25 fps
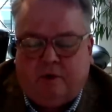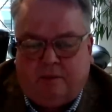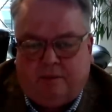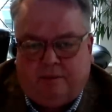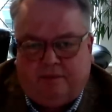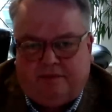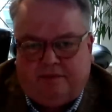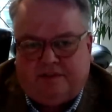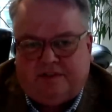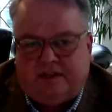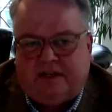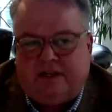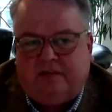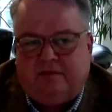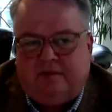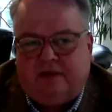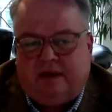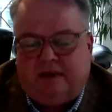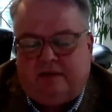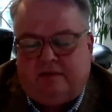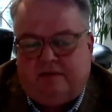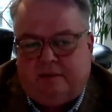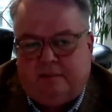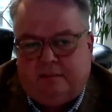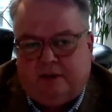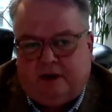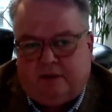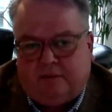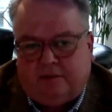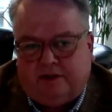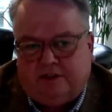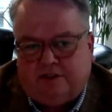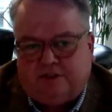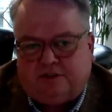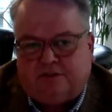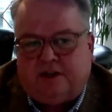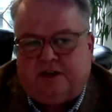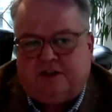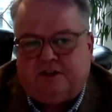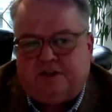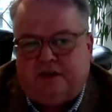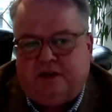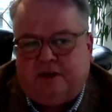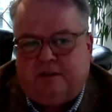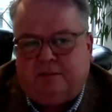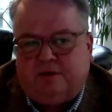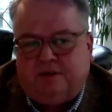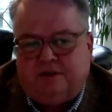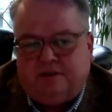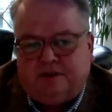what we've seen, if anything, by registration
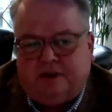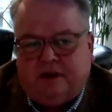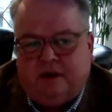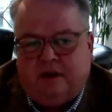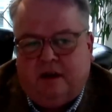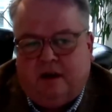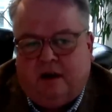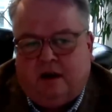numbers,